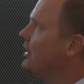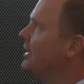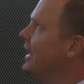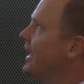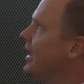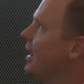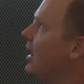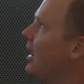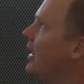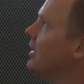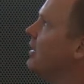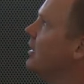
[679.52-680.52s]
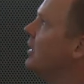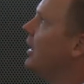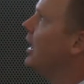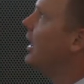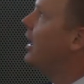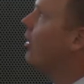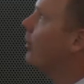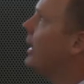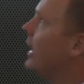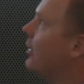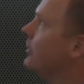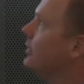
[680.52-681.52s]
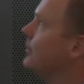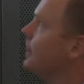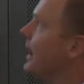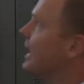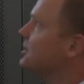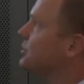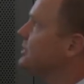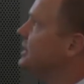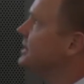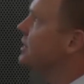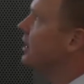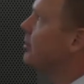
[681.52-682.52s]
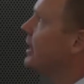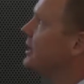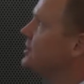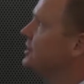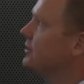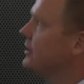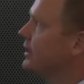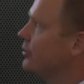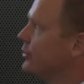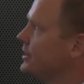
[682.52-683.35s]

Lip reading: in AI around expertise automation, legal